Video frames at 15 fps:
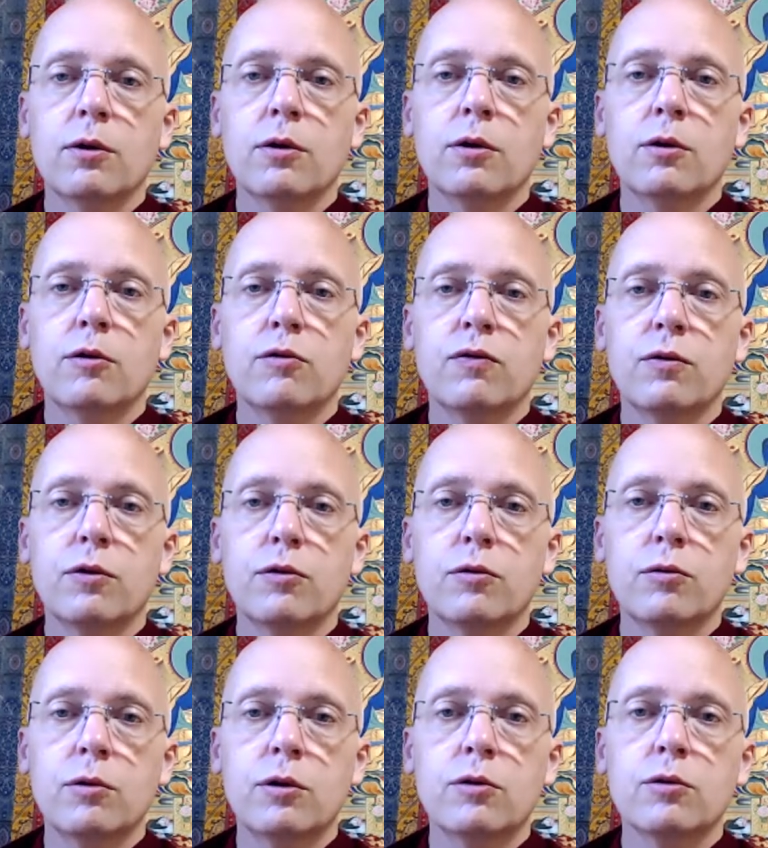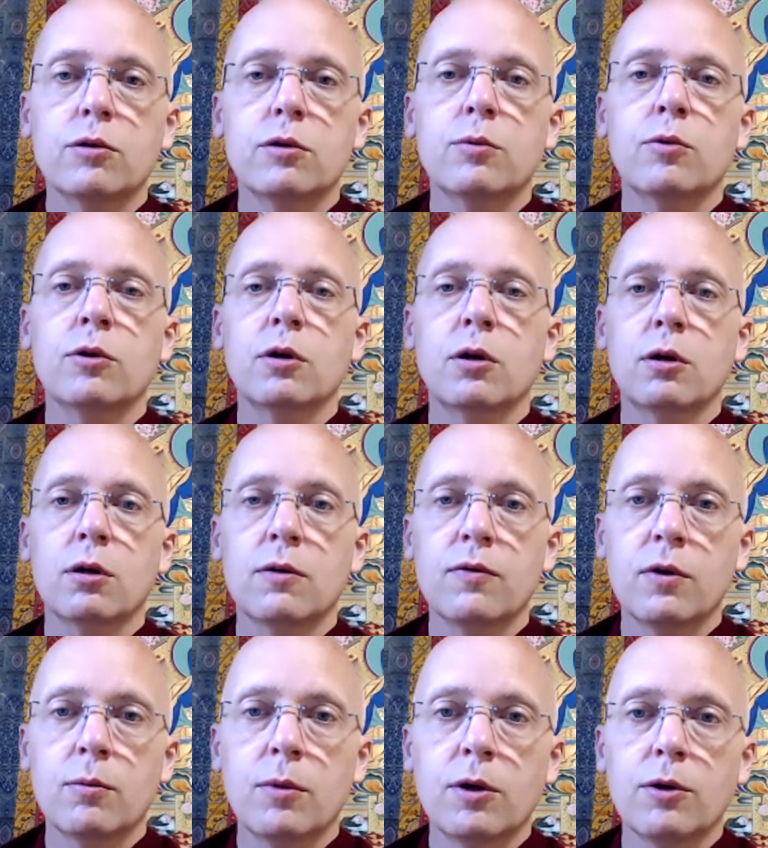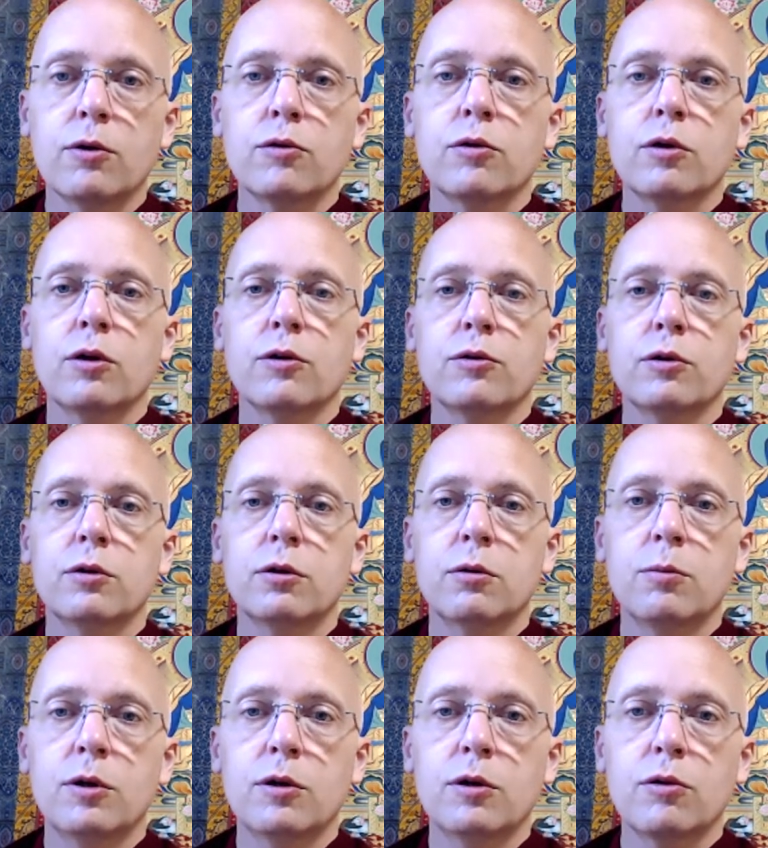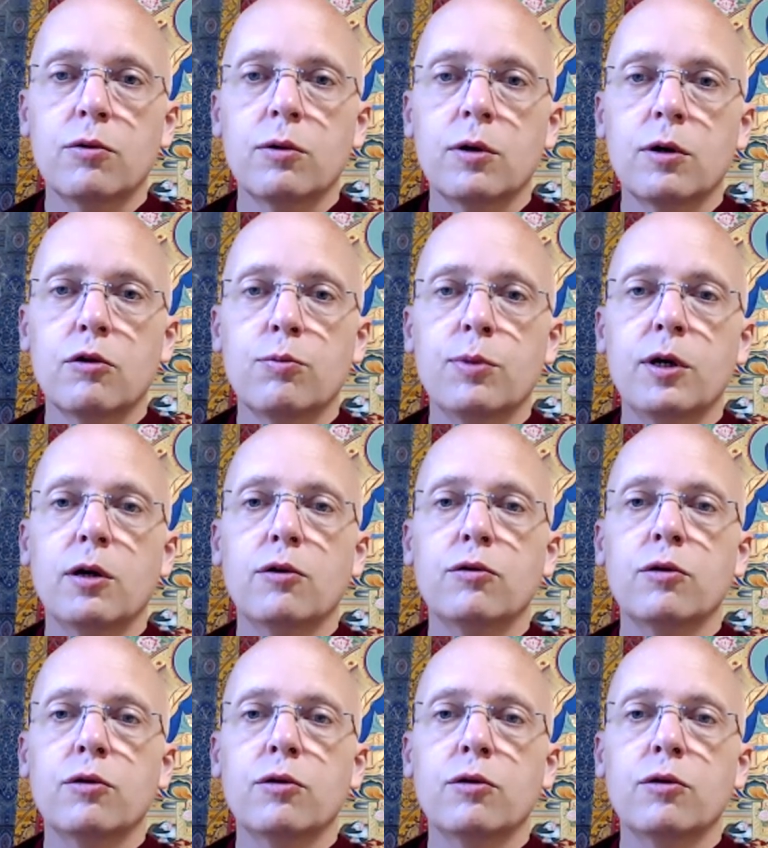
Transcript: it is for this reason to bring all of our mothers, all sentient beings throughout space,